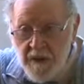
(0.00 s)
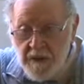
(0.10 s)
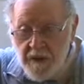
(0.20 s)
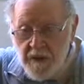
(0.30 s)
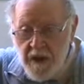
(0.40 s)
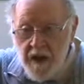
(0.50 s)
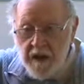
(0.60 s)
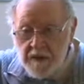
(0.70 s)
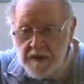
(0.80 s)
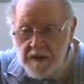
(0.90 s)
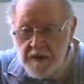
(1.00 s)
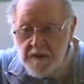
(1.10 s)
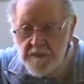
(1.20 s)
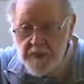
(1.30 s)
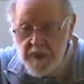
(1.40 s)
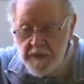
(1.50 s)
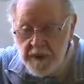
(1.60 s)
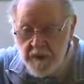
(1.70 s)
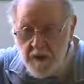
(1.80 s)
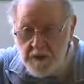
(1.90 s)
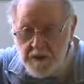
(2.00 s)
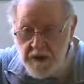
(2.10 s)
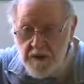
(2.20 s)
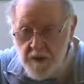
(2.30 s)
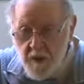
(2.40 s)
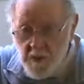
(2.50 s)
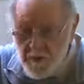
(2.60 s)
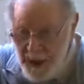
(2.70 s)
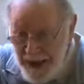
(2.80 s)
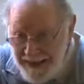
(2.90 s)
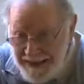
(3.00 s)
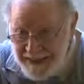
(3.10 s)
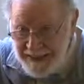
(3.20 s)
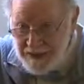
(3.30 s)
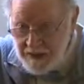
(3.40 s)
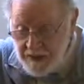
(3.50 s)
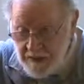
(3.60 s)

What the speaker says: to the heights, because in your mind,